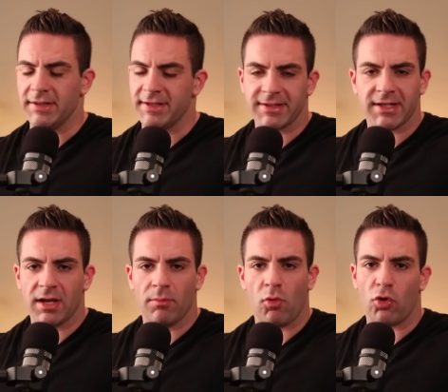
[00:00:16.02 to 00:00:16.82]
doesn't
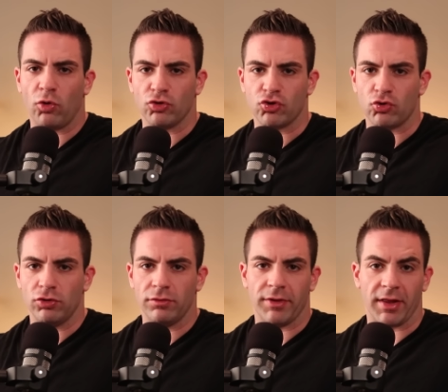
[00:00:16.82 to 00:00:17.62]
get more old
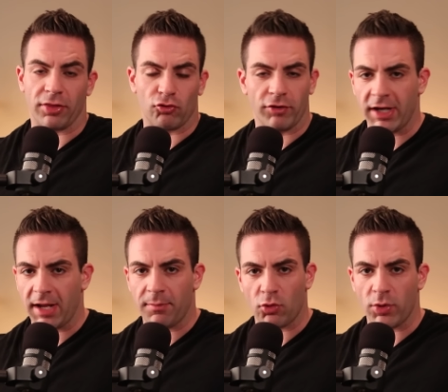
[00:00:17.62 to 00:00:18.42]
school than three
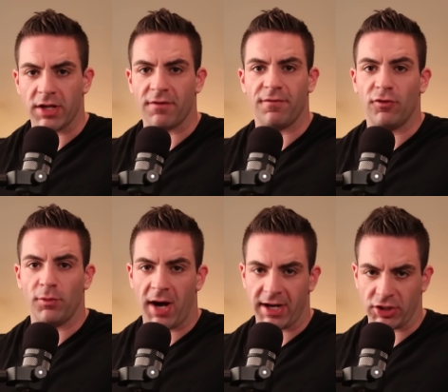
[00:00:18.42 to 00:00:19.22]
day per week full
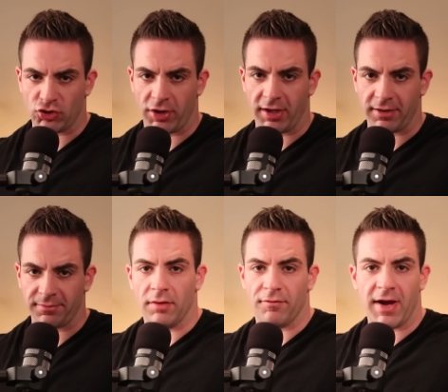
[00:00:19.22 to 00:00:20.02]
body training.
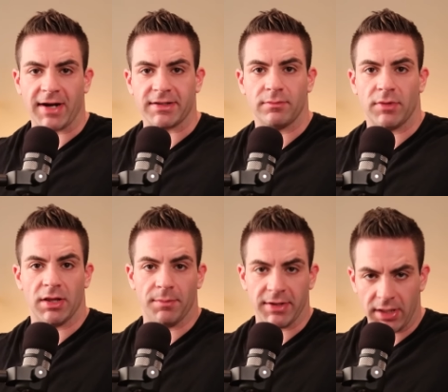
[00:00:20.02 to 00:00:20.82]
In fact, in
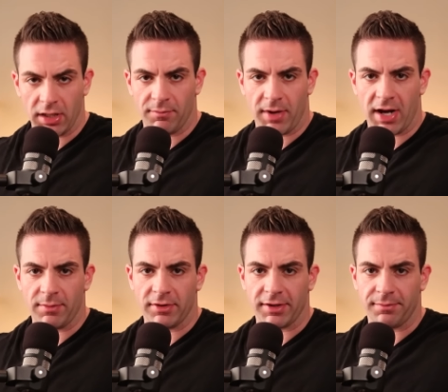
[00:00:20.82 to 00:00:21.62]
the beginning of
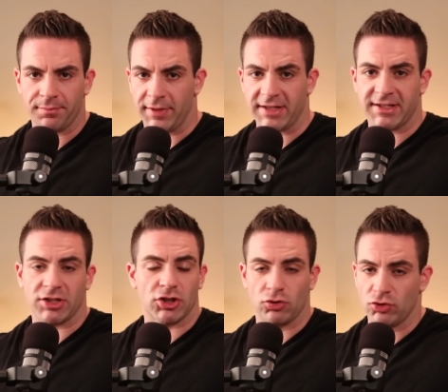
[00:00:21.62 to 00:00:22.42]
bodybuilding, that's
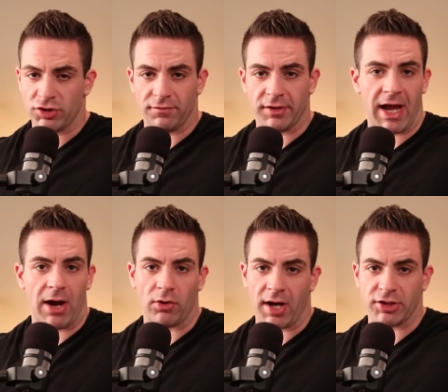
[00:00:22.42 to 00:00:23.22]
exclusively
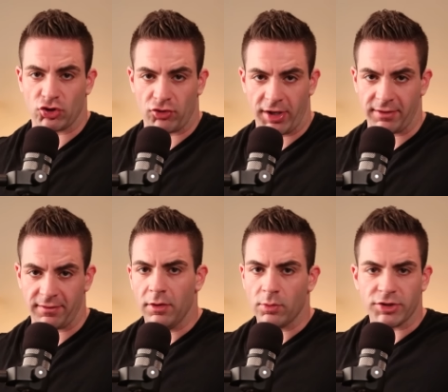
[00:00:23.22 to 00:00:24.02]
how guys trained.
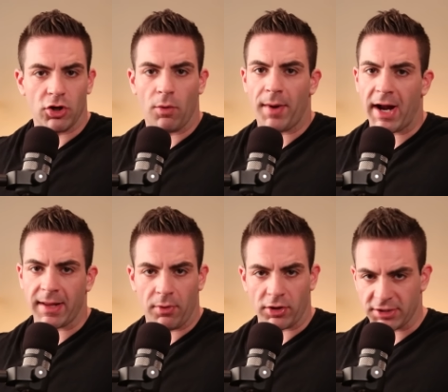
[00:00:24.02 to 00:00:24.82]
There was no body
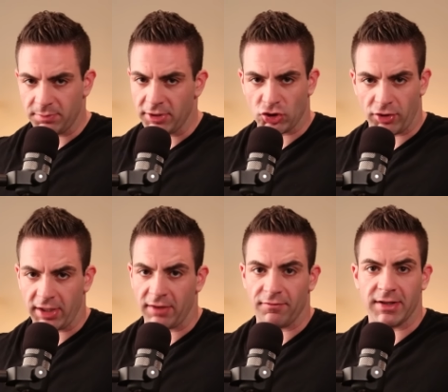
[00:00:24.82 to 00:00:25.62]
part split
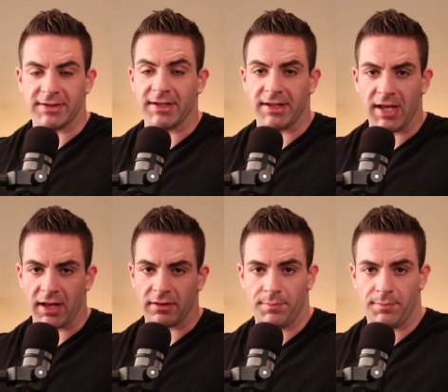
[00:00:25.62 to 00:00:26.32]
training invented yet.